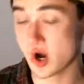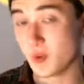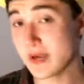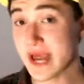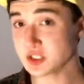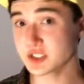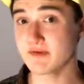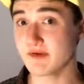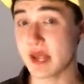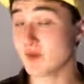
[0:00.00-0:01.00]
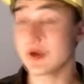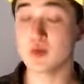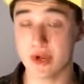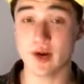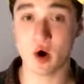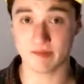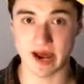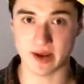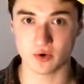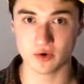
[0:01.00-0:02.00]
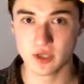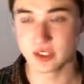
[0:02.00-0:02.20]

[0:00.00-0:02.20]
we actually have and we win our battle.